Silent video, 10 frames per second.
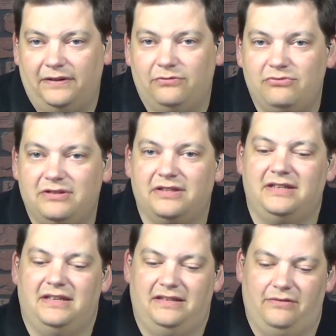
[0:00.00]
This was
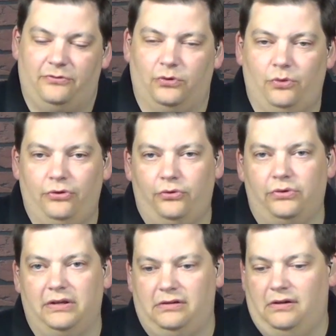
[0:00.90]
as we're going through
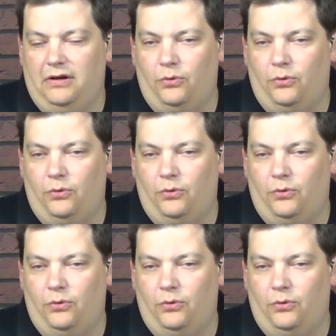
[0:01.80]
this,